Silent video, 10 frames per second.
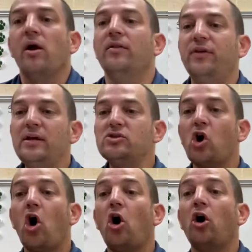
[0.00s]

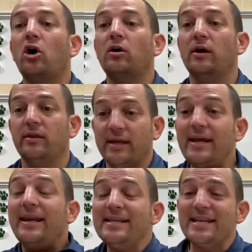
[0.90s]

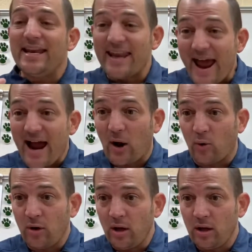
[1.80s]
It is a
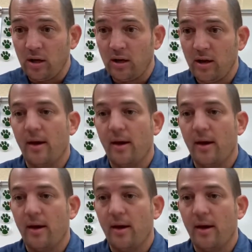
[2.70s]
noun,